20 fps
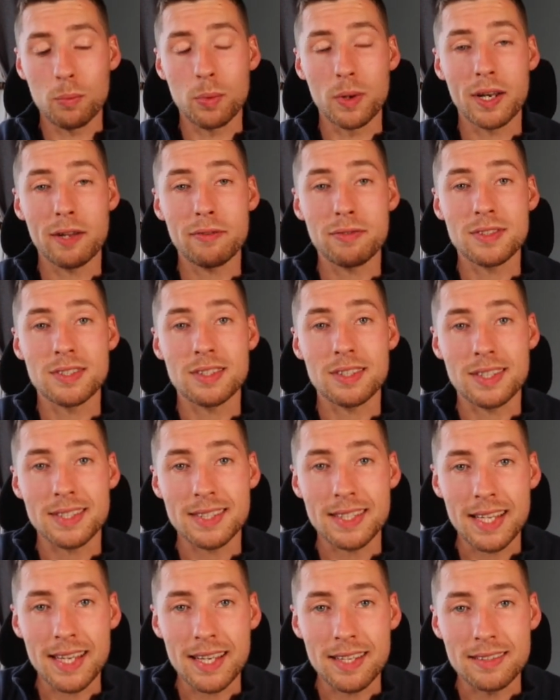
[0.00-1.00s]
But if it
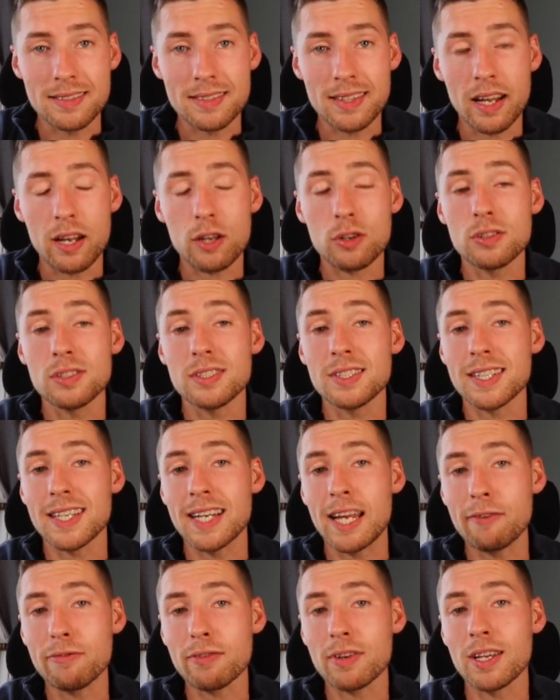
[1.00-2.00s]
succeeds, then it could
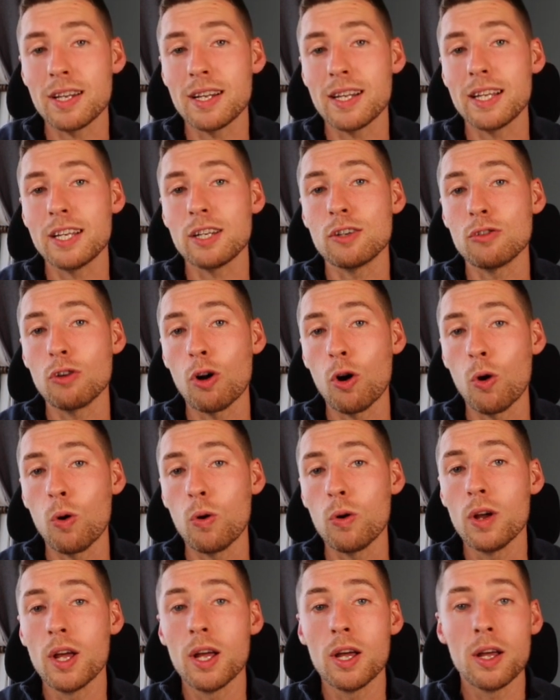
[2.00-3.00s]
significantly
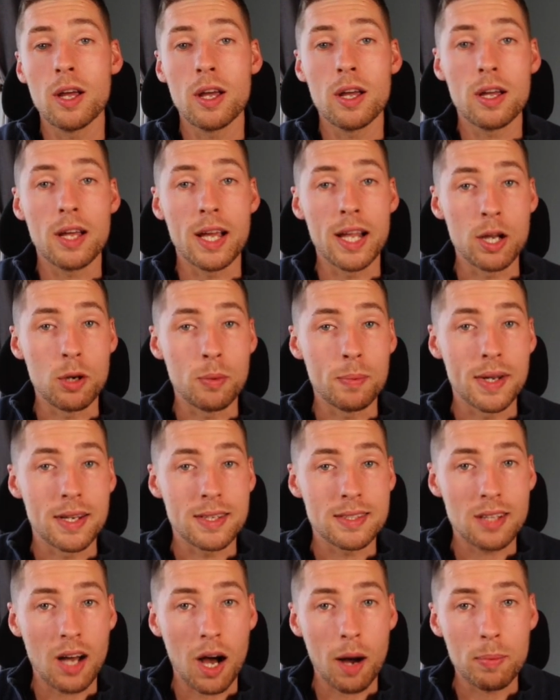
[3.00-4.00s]
grow
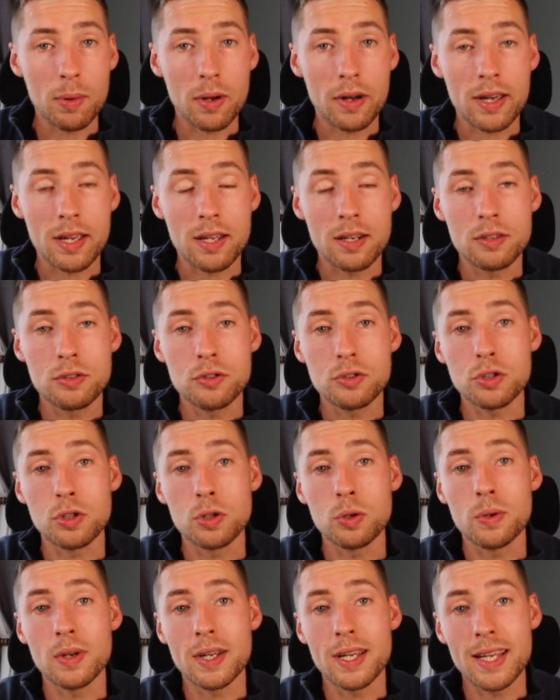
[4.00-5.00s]
Illumina's top line
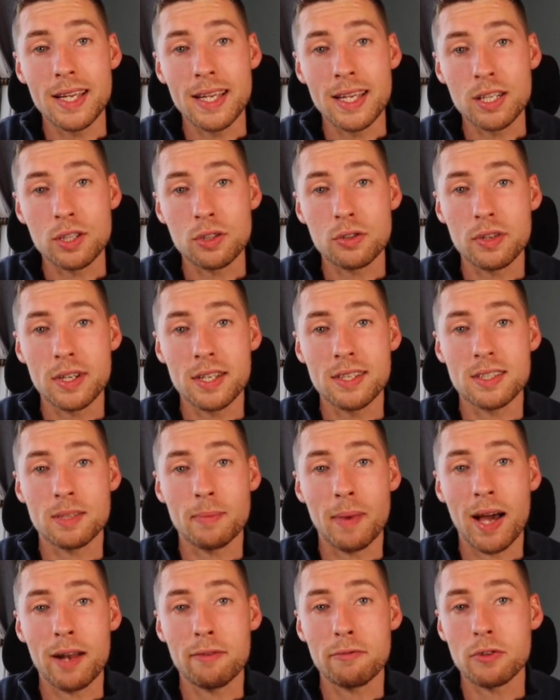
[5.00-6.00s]
through increased
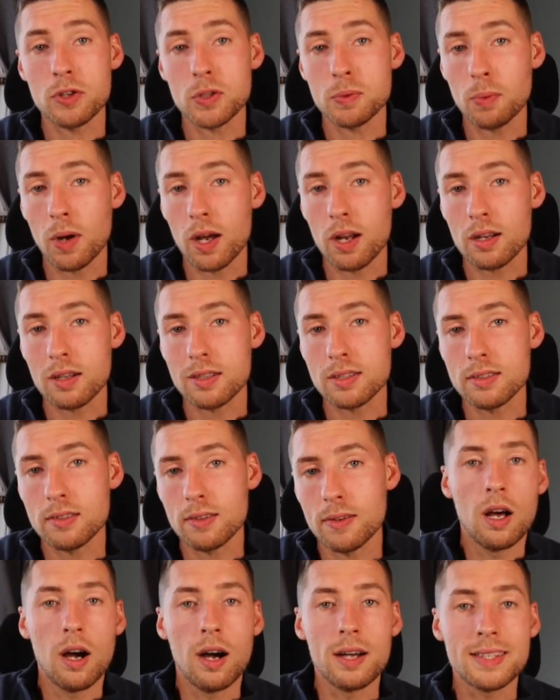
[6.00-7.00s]
demand for its products.
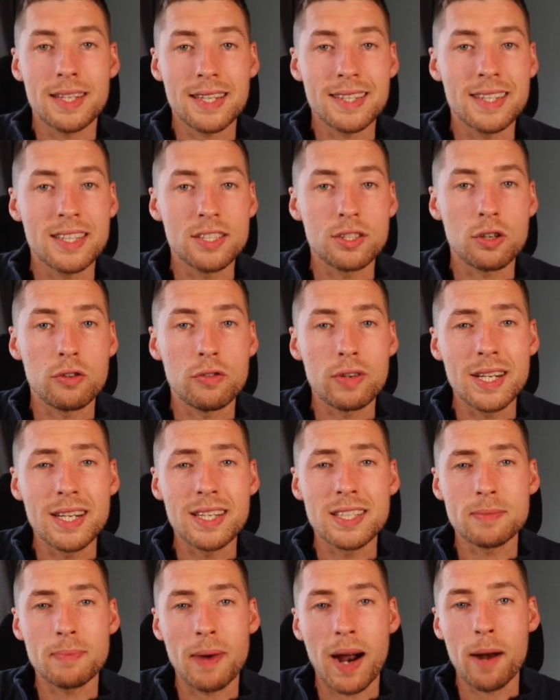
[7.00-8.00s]
I think these are
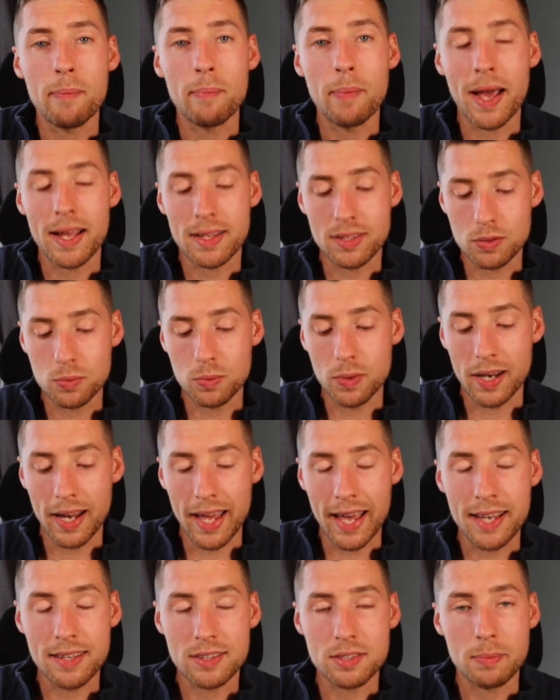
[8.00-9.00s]
really smart bets
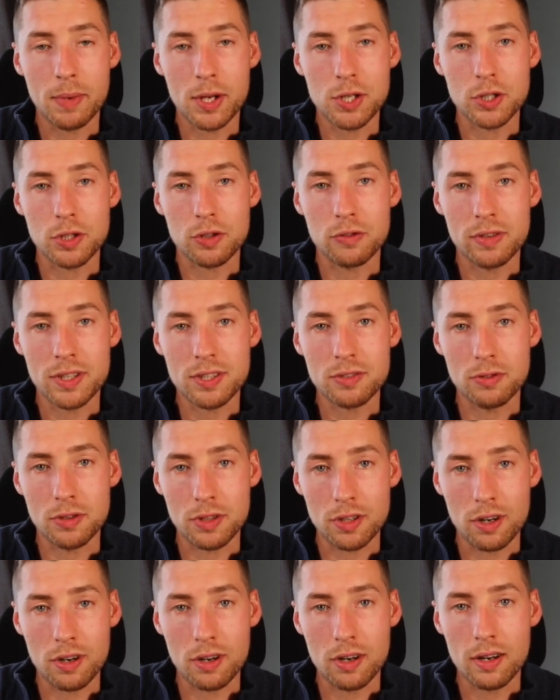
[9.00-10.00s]
with asymmetric risk
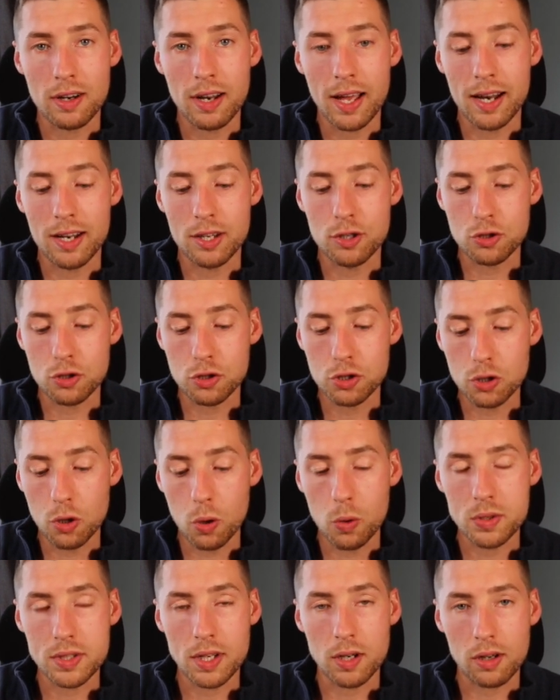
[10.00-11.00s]
return, and it just
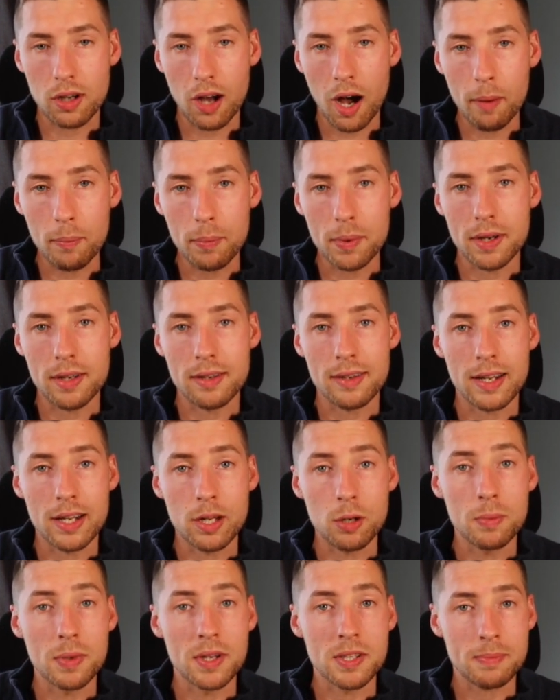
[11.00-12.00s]
shows how competent
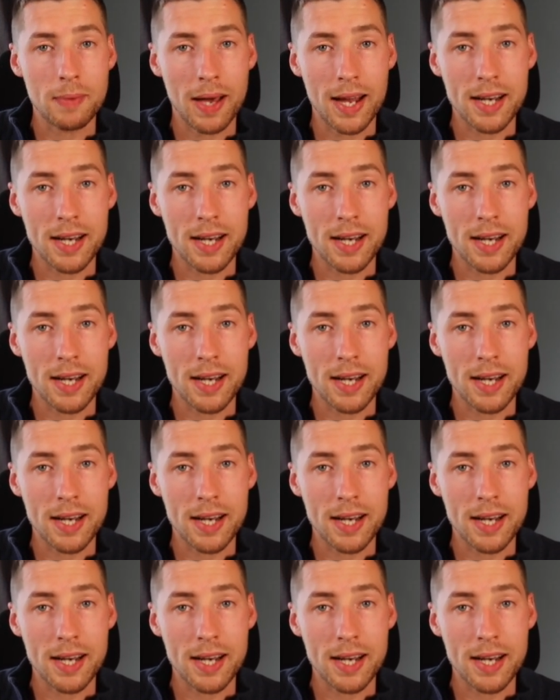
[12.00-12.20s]
Illumina's